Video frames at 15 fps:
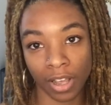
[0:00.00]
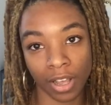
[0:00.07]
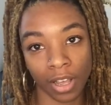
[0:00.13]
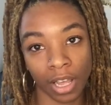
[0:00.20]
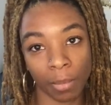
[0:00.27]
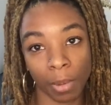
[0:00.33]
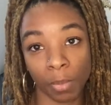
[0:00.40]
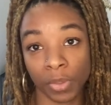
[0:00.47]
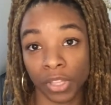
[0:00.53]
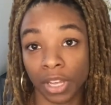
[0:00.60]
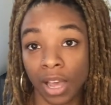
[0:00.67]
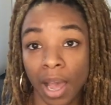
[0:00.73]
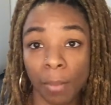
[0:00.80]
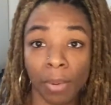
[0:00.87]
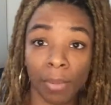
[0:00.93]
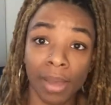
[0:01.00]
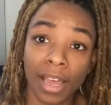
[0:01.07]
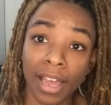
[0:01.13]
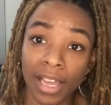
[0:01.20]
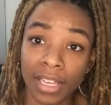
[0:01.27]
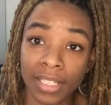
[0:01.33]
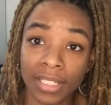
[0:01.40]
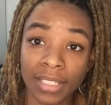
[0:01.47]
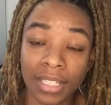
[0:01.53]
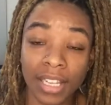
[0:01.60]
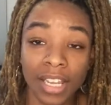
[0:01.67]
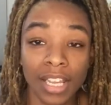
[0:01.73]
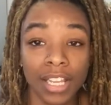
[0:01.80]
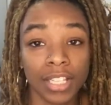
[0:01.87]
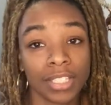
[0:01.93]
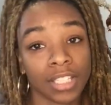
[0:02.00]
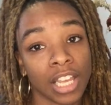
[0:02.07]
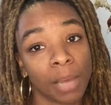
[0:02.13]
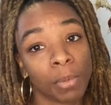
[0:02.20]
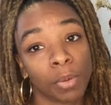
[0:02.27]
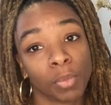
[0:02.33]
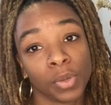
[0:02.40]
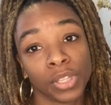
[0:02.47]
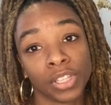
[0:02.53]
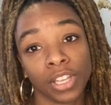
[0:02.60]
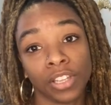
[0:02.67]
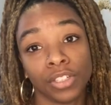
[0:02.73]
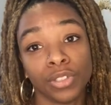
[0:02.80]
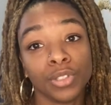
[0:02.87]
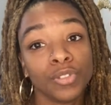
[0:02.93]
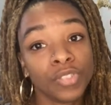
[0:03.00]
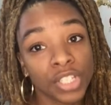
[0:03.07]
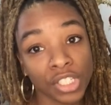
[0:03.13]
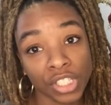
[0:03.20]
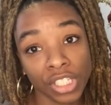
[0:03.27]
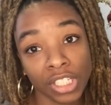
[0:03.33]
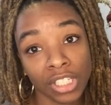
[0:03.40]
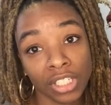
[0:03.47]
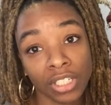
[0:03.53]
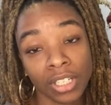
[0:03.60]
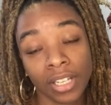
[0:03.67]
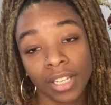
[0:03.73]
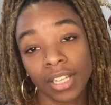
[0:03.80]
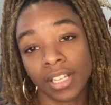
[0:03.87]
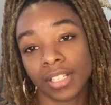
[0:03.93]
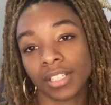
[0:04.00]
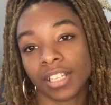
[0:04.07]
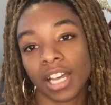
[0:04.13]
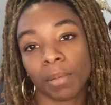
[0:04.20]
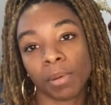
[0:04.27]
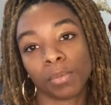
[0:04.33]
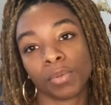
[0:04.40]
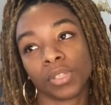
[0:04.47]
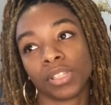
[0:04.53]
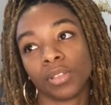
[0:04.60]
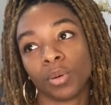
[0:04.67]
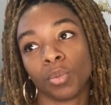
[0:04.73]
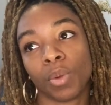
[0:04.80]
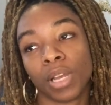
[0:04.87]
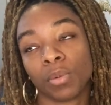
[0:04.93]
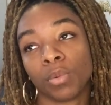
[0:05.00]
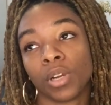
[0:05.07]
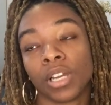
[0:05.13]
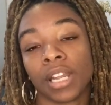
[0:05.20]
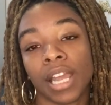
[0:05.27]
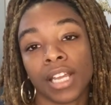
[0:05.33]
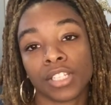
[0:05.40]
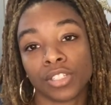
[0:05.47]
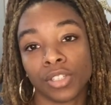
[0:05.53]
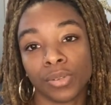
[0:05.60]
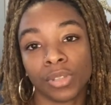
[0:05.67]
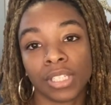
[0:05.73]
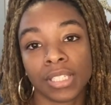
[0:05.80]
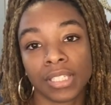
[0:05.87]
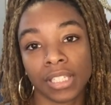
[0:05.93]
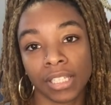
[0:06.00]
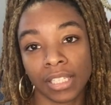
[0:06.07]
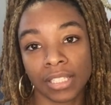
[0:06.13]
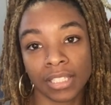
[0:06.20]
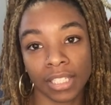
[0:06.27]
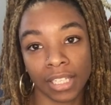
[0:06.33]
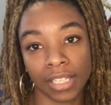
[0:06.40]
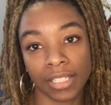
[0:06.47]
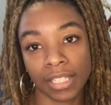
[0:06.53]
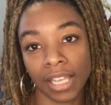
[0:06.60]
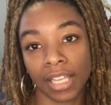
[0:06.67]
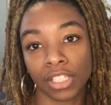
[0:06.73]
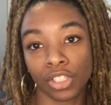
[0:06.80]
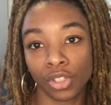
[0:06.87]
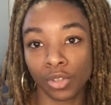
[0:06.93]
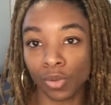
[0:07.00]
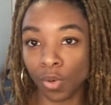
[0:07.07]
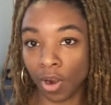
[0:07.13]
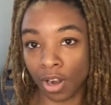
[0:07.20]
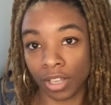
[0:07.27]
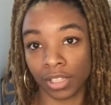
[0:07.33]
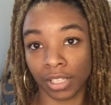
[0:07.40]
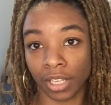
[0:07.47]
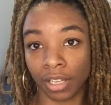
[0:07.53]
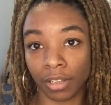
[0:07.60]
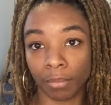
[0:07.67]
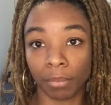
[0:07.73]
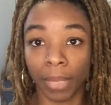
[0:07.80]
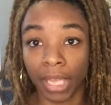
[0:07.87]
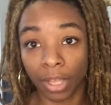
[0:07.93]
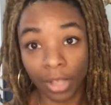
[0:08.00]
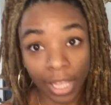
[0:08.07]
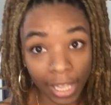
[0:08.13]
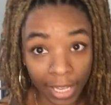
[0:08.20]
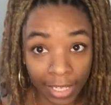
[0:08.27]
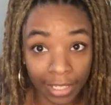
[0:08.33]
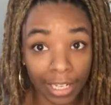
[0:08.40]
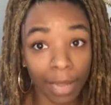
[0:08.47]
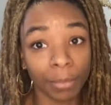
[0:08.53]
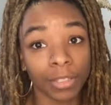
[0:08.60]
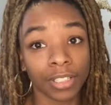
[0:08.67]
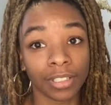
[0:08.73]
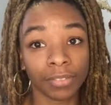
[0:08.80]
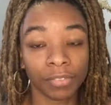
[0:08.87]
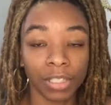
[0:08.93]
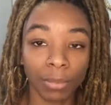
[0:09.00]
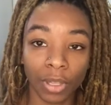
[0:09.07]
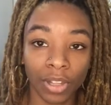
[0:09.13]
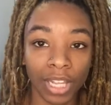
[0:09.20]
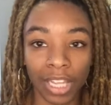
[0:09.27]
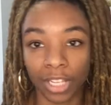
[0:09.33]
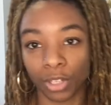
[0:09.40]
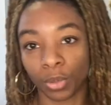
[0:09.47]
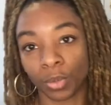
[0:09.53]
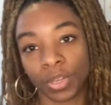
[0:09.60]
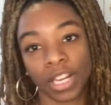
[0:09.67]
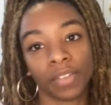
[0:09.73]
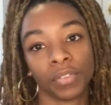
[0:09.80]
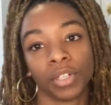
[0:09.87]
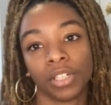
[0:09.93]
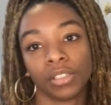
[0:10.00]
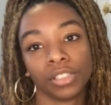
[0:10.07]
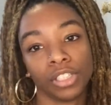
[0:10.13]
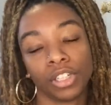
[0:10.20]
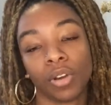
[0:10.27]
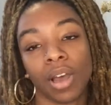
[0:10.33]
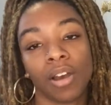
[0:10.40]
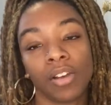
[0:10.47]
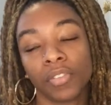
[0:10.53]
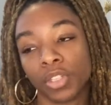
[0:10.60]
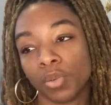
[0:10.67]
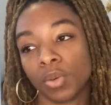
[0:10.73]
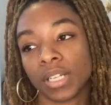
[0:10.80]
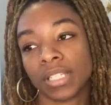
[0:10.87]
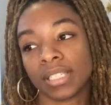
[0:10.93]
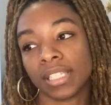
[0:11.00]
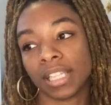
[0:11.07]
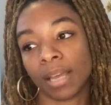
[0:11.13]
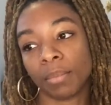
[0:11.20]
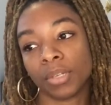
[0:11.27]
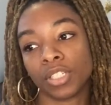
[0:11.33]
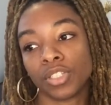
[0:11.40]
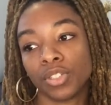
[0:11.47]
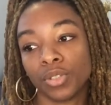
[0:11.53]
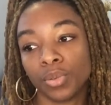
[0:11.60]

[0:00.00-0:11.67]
come up with a compromise, to come up with a new vision, to come up with a way we're going to execute these things. And you are the male head and I'm the female head, or whatever, however you want to see that. But